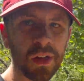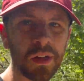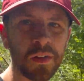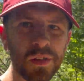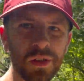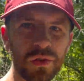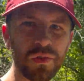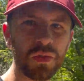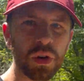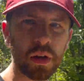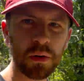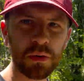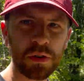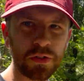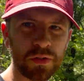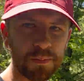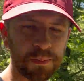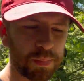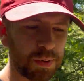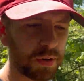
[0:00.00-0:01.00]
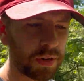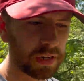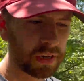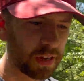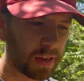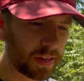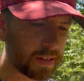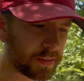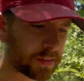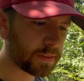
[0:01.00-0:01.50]
This trail was pretty
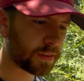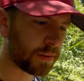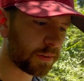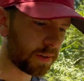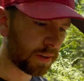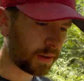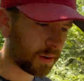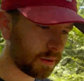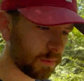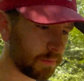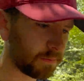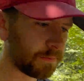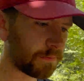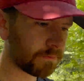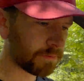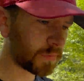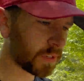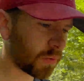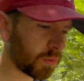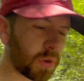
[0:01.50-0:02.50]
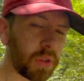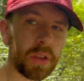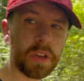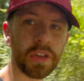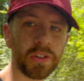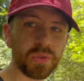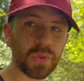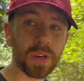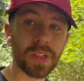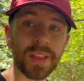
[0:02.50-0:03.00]
nice. I really
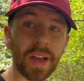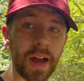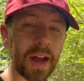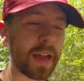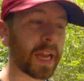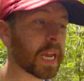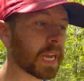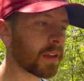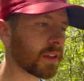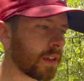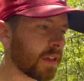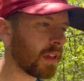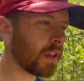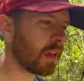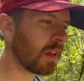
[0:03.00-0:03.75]
enjoyed the hike.